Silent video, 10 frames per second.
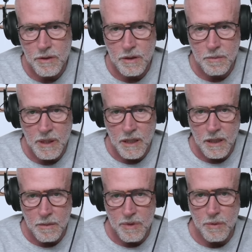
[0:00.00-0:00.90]
Jim
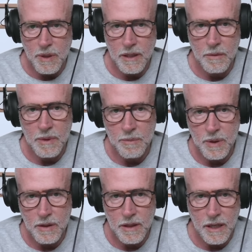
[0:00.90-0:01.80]
Himes, the ranking
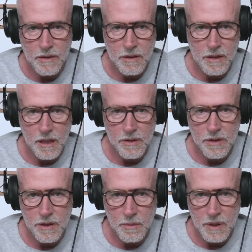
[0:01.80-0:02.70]
member on the House
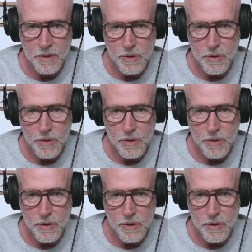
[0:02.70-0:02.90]
Intelligence Committee,